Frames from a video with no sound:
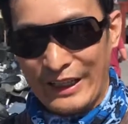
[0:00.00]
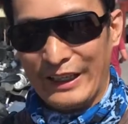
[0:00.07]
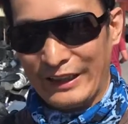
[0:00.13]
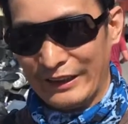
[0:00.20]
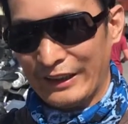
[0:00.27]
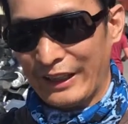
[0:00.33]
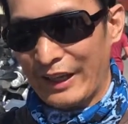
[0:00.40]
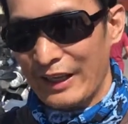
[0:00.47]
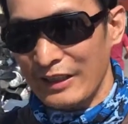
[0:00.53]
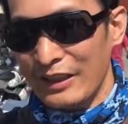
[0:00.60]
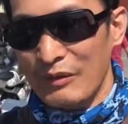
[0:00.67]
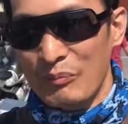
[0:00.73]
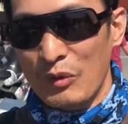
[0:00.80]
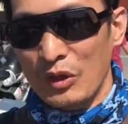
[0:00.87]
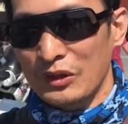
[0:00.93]
Yeah.
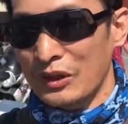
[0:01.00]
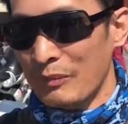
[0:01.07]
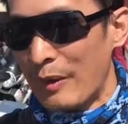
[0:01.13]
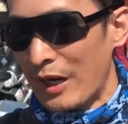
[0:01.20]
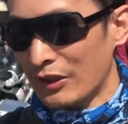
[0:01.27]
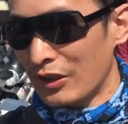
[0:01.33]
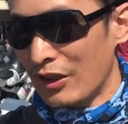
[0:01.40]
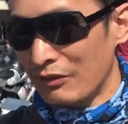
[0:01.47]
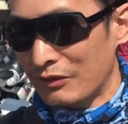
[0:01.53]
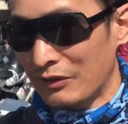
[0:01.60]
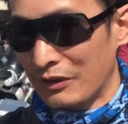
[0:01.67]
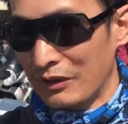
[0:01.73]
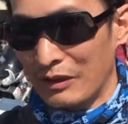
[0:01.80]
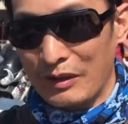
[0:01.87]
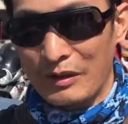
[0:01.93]
And most part of
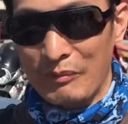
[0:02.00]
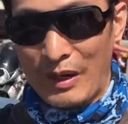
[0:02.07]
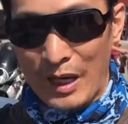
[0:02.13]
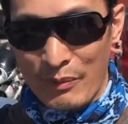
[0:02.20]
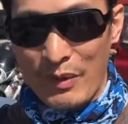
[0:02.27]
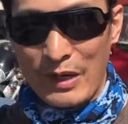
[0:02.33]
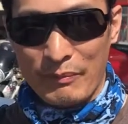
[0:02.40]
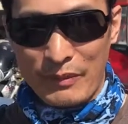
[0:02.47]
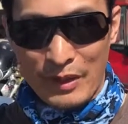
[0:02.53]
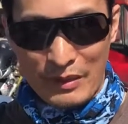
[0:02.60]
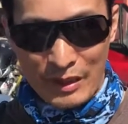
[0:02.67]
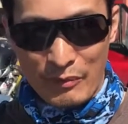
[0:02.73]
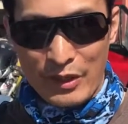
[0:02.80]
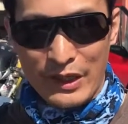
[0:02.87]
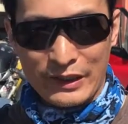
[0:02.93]

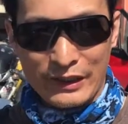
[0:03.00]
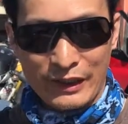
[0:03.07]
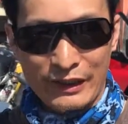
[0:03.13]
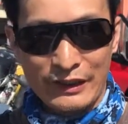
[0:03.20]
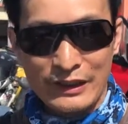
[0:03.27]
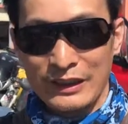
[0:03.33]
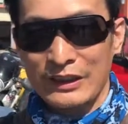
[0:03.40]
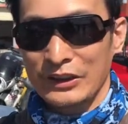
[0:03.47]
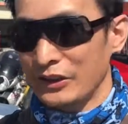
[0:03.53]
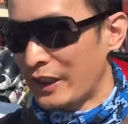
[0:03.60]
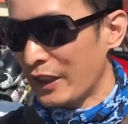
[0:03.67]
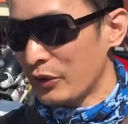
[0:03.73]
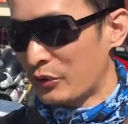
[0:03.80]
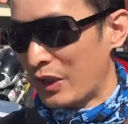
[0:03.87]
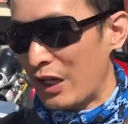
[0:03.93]
America, you
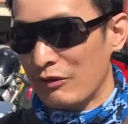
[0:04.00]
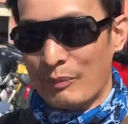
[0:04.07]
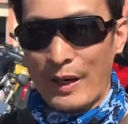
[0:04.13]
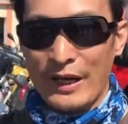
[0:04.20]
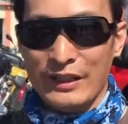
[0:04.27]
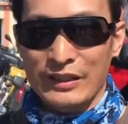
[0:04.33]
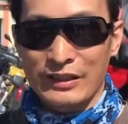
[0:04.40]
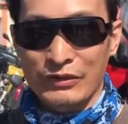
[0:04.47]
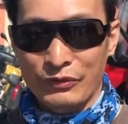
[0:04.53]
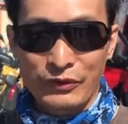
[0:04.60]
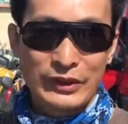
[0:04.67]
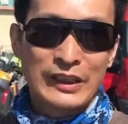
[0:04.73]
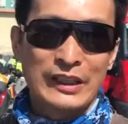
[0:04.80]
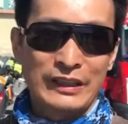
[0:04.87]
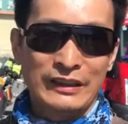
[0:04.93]
can drive bikes
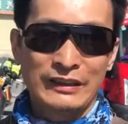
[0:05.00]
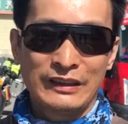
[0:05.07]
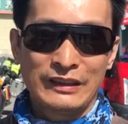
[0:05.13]
freely.